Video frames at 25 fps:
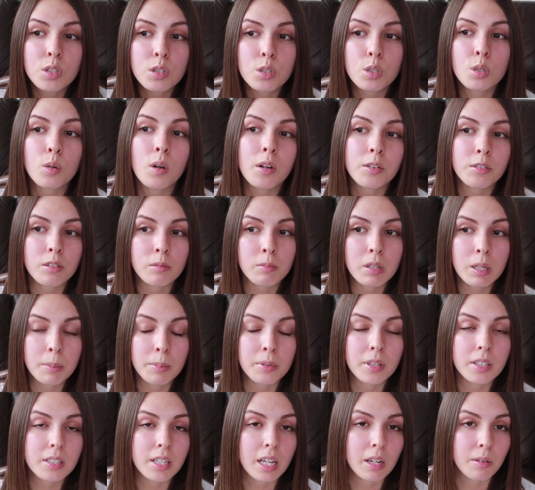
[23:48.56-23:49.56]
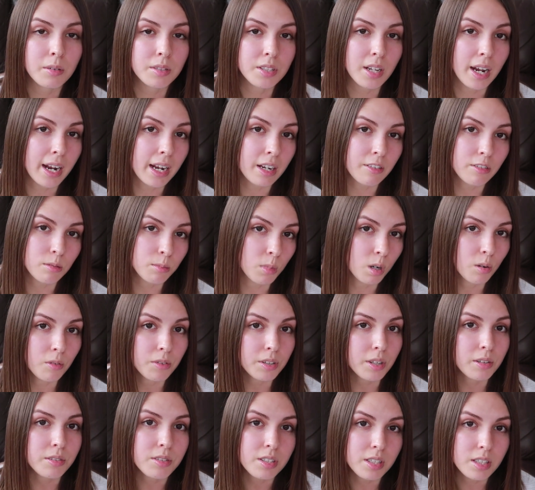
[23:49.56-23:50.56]
200 people a day were dying from
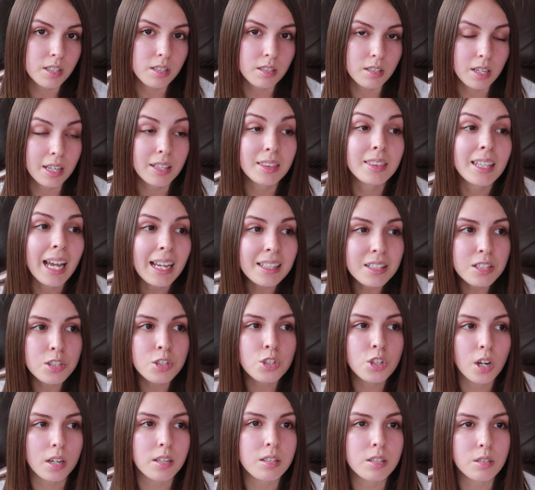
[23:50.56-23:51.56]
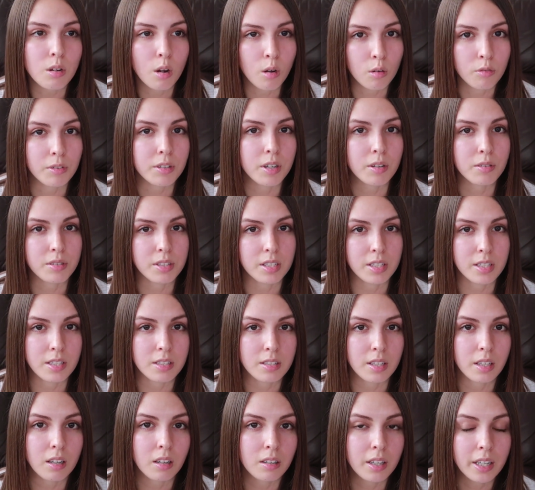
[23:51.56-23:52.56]
overdoses, and that's just
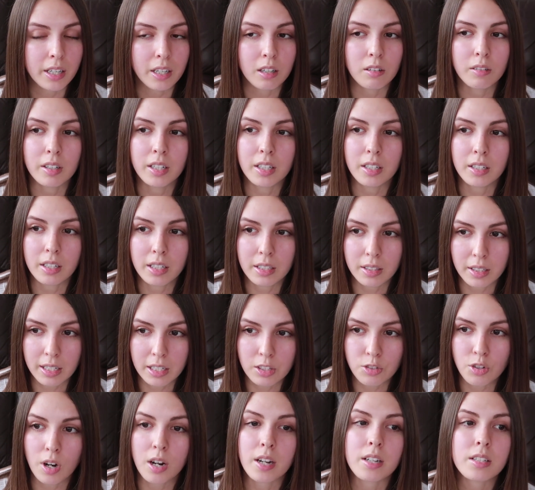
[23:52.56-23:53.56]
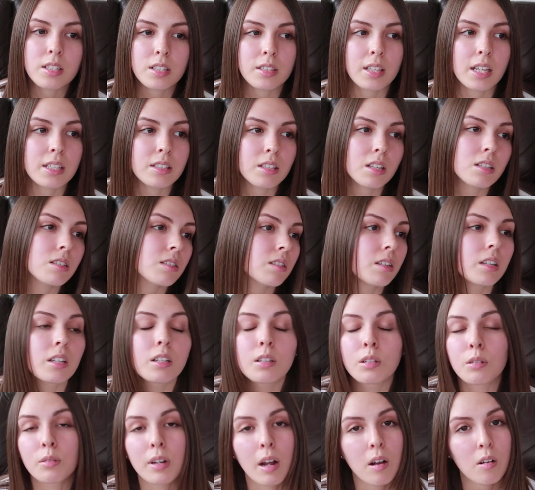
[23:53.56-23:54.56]
overdoses, like on heroin and like drugs. That doesn't
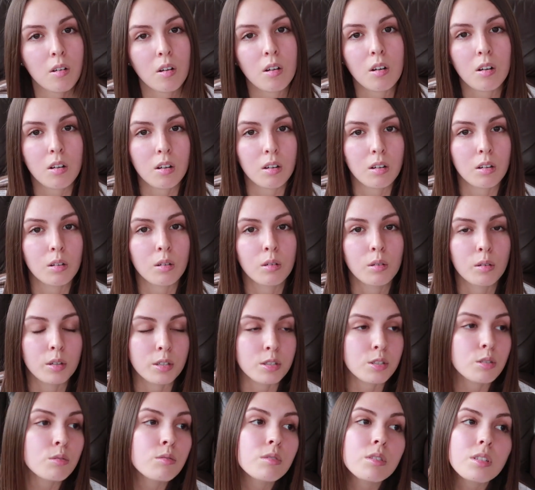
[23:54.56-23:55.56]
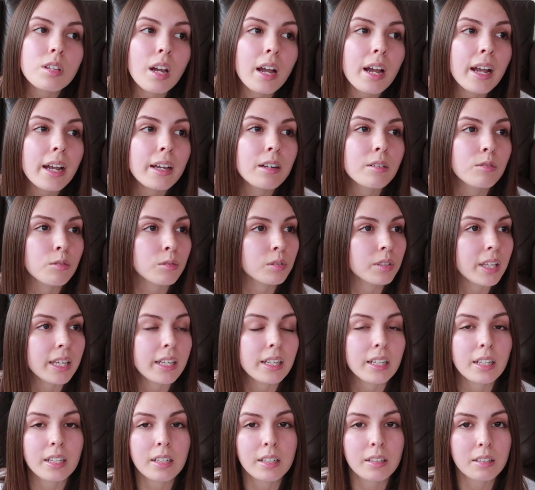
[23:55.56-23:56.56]
include alcohol or suicide
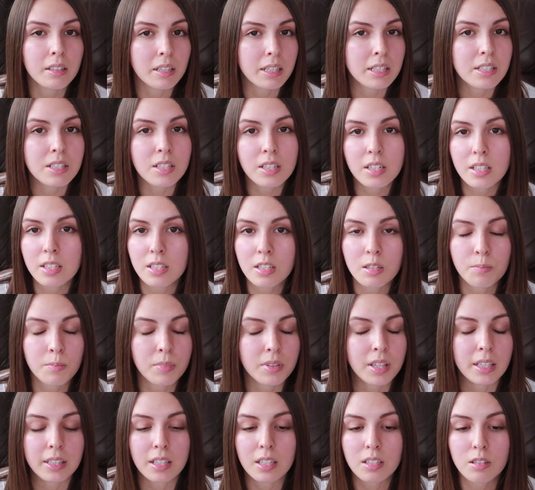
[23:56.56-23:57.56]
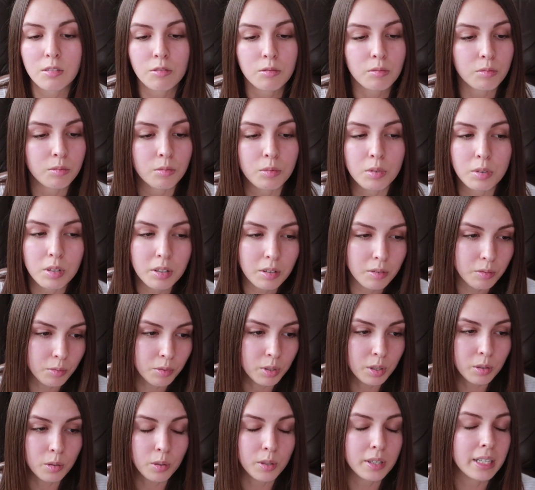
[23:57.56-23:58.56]
related incidents. That doesn't
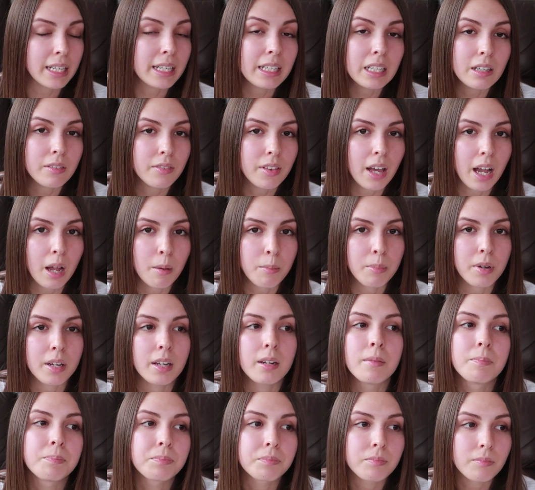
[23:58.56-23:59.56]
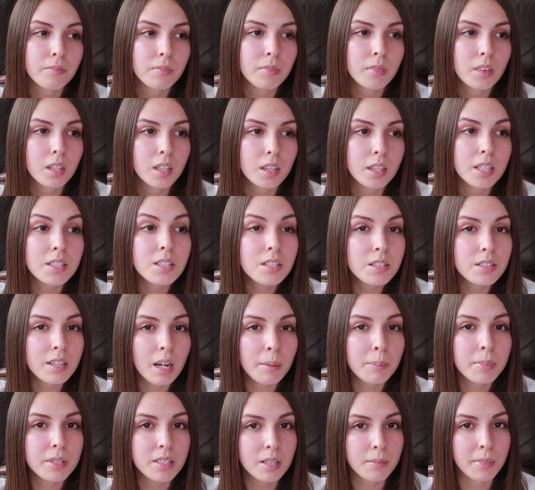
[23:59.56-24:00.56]
record any of that. But this is an
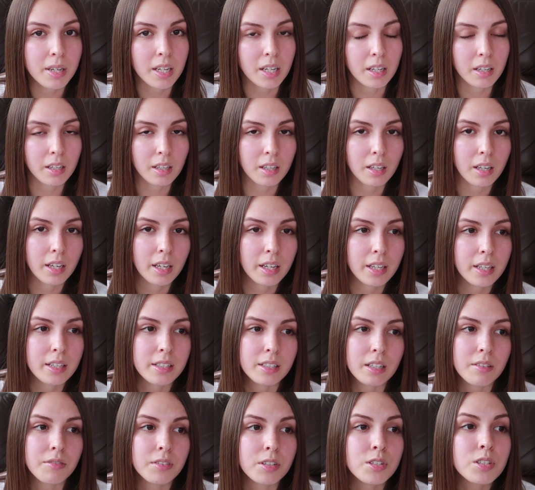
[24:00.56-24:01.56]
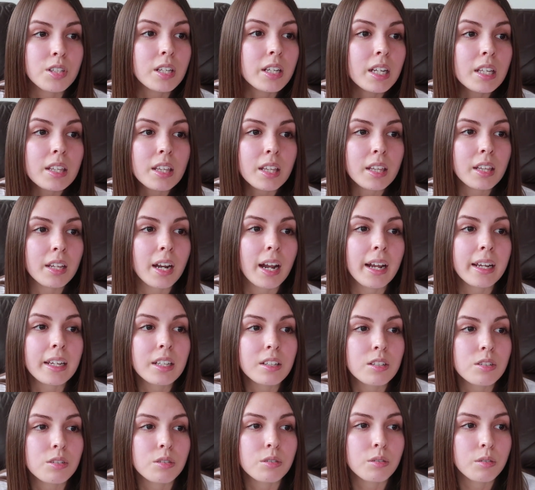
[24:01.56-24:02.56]
epidemic, and if there's anything that I
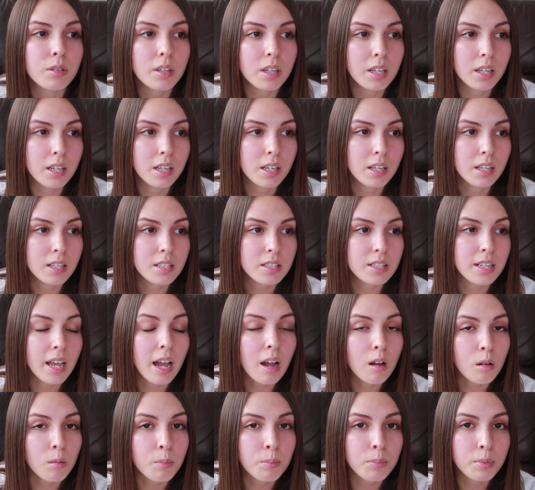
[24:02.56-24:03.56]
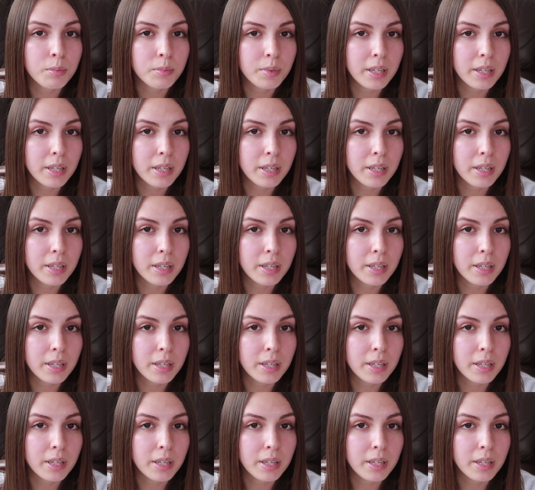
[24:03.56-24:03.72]
can do to help